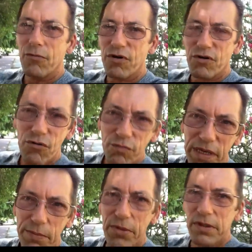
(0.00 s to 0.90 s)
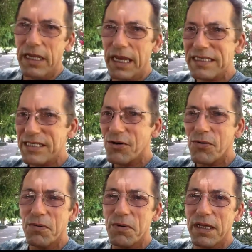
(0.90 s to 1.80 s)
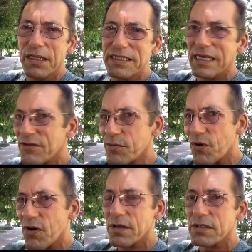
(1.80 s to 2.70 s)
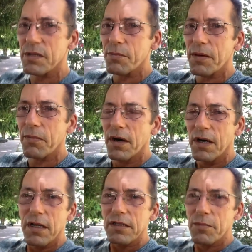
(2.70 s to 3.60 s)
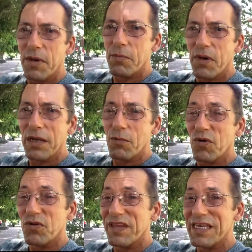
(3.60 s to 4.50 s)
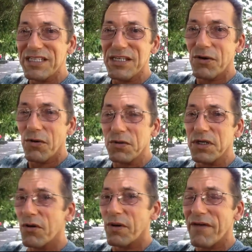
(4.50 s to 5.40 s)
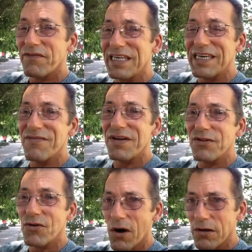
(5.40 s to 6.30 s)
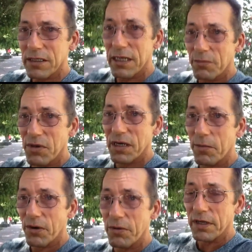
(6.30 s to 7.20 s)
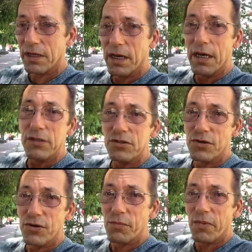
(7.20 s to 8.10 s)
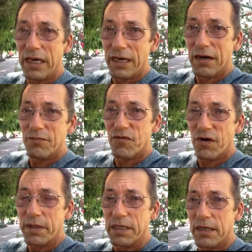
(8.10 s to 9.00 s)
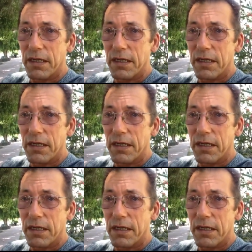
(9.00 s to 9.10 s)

recruit people and SEO and sell them products to make money. Well, this you don't have to even talk to anybody about it to earn income from it.